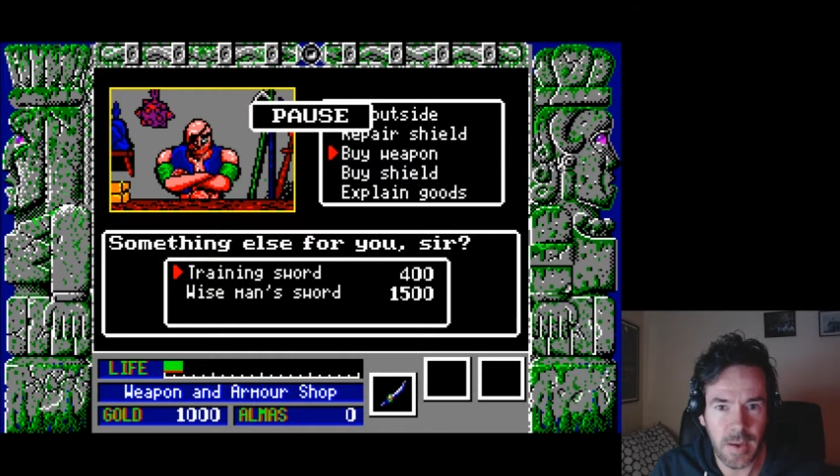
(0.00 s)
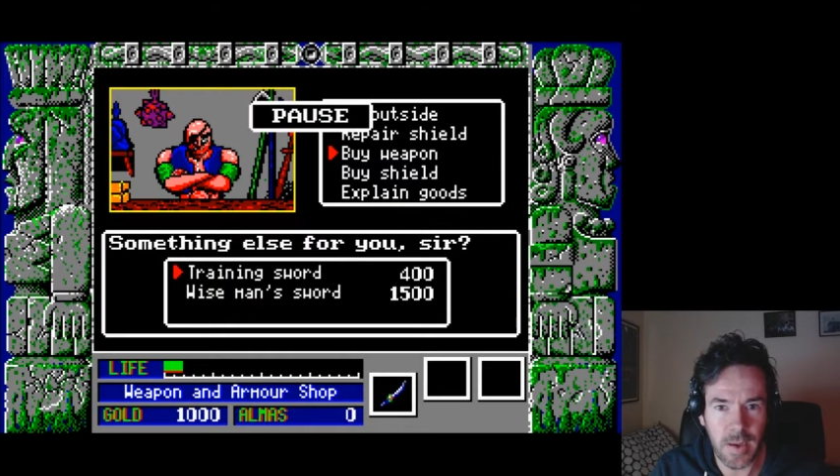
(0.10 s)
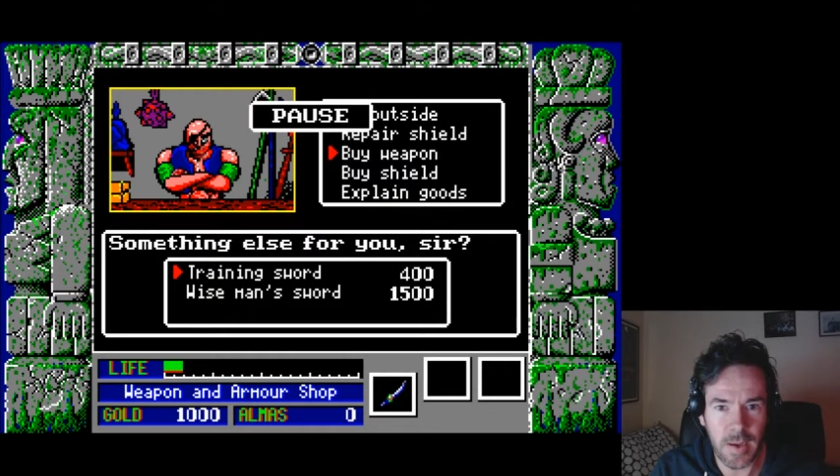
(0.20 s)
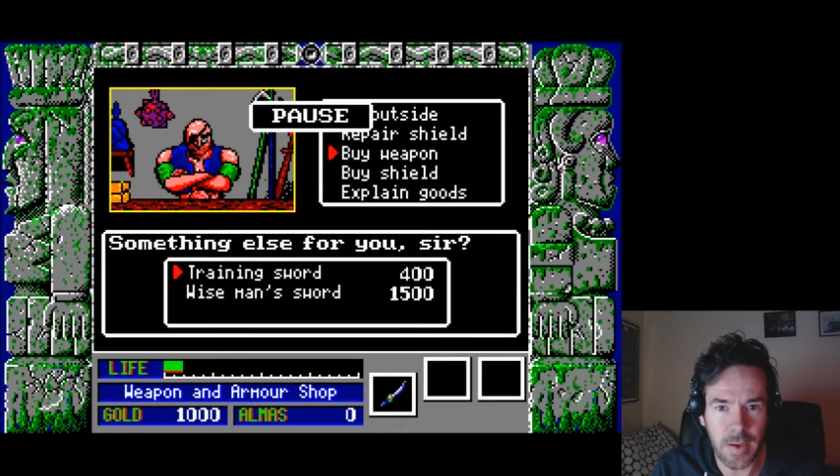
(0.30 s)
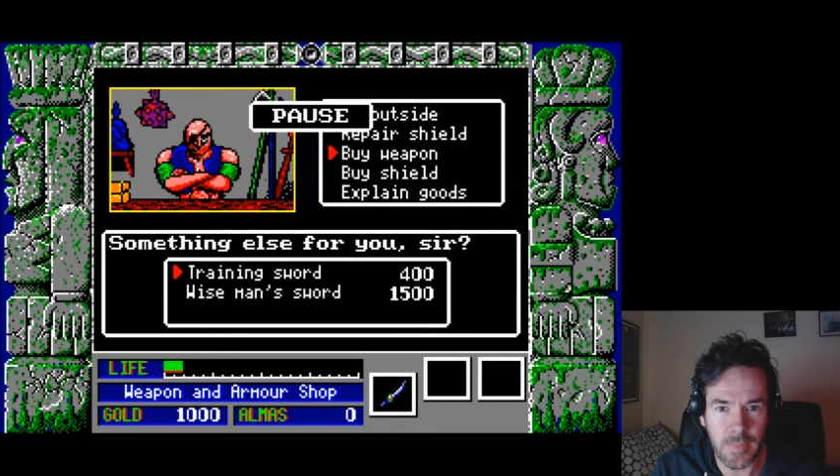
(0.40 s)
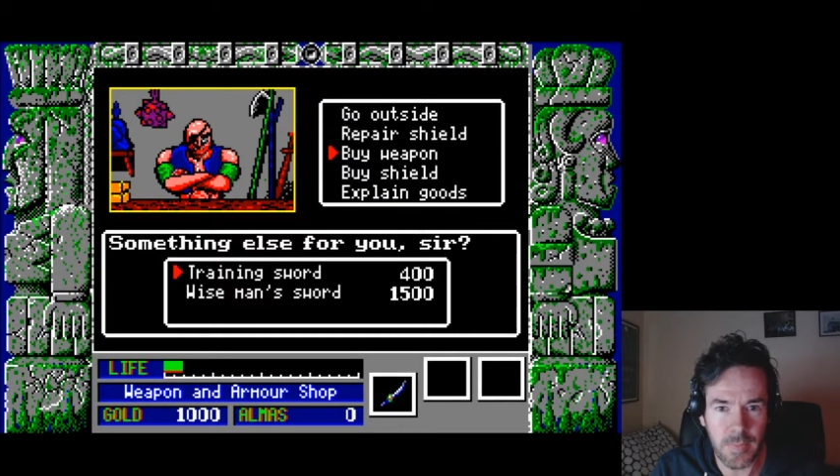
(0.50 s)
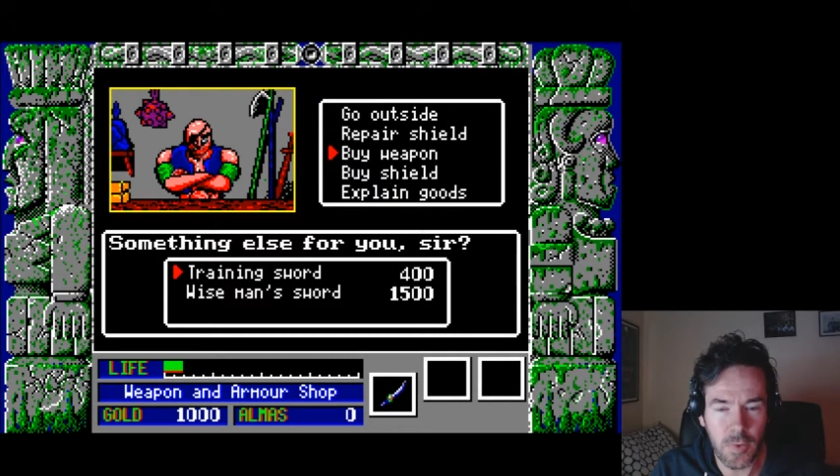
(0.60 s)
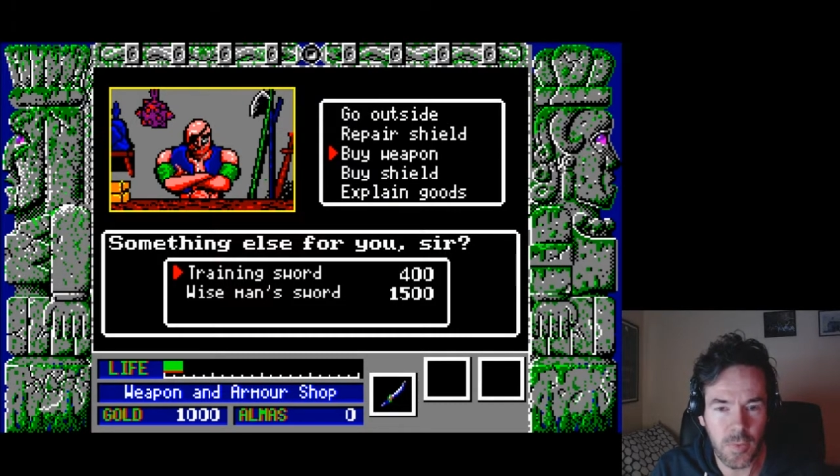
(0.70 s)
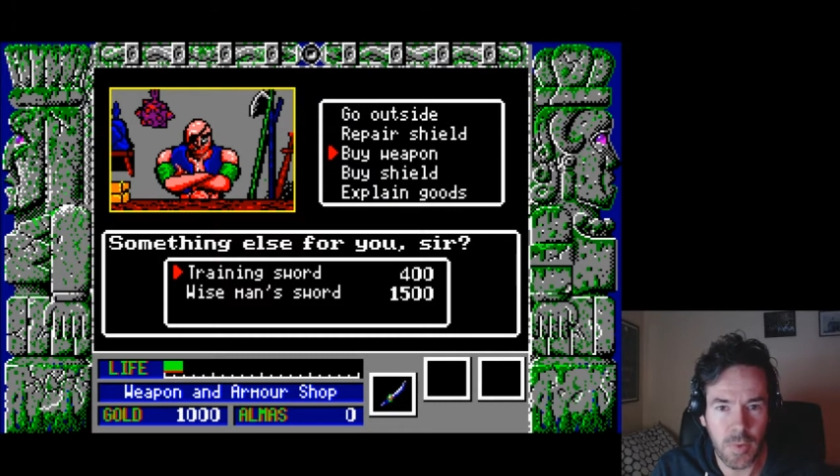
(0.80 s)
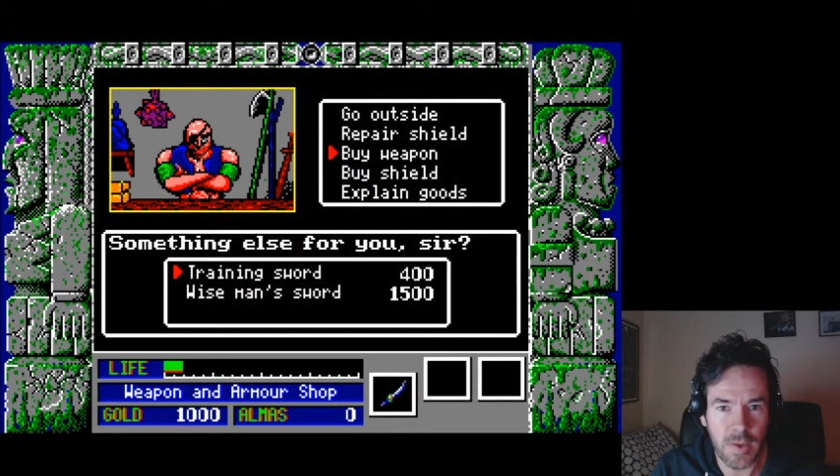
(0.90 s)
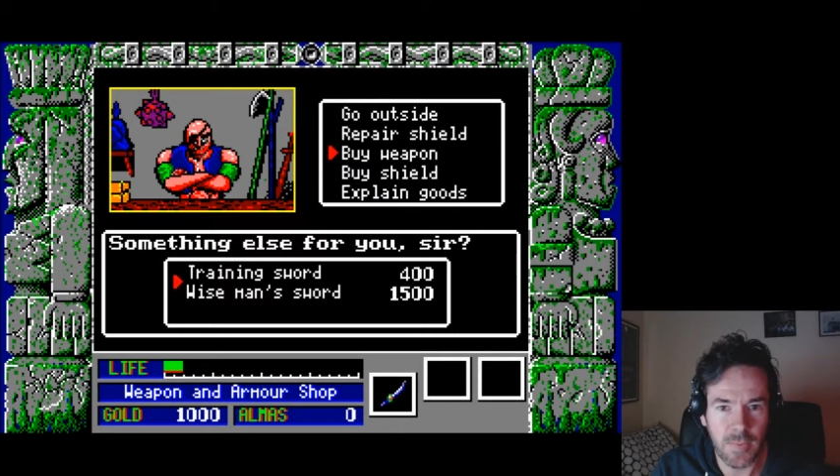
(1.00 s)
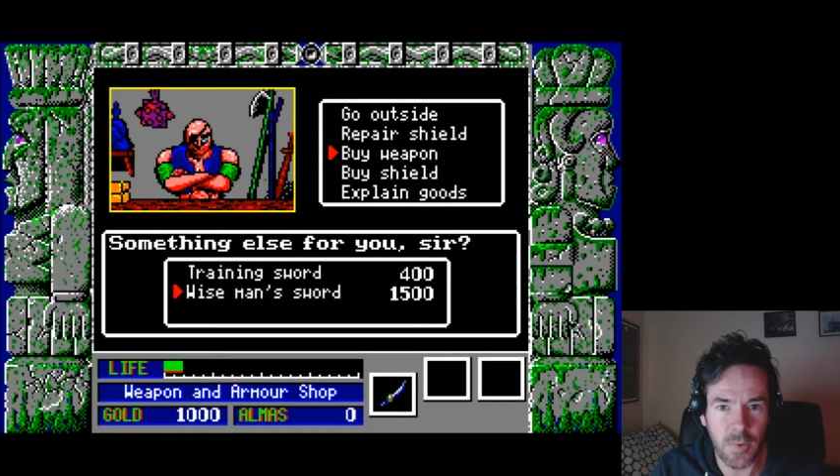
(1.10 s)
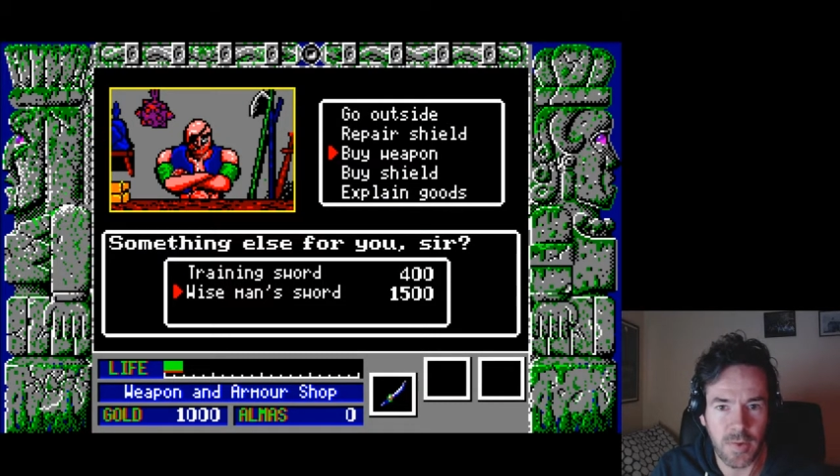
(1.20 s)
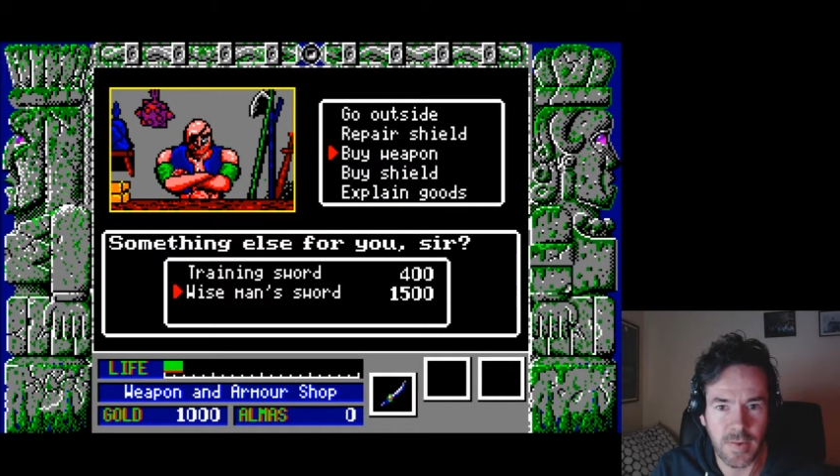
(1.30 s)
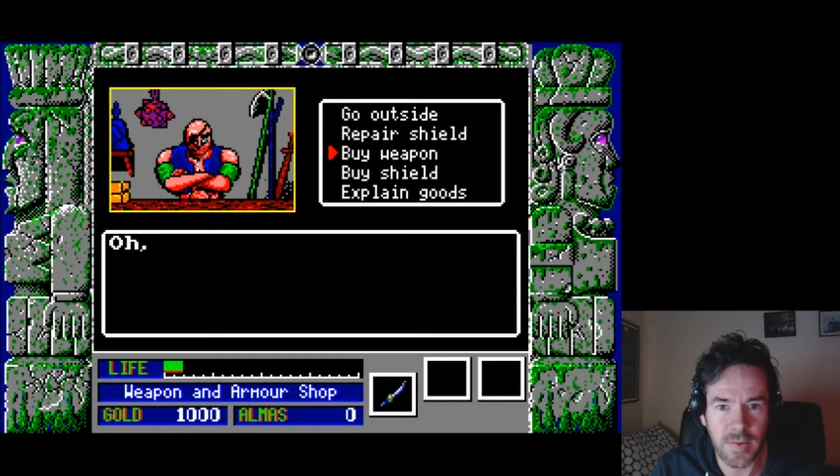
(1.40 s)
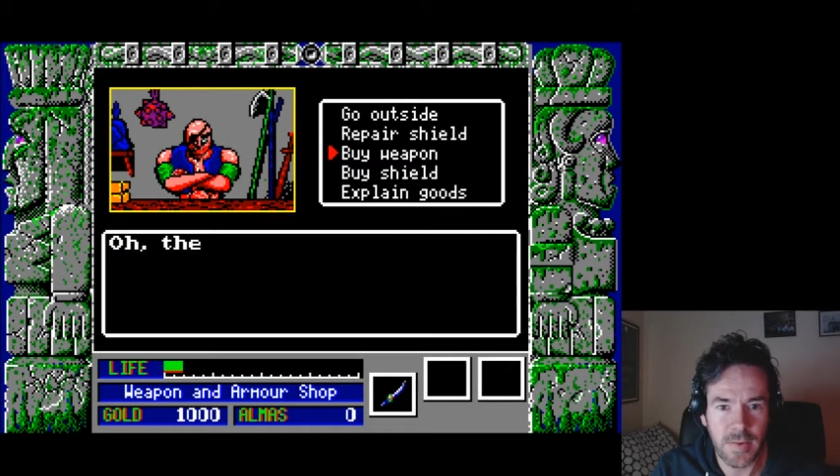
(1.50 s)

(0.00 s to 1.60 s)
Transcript: Oh, let's pause.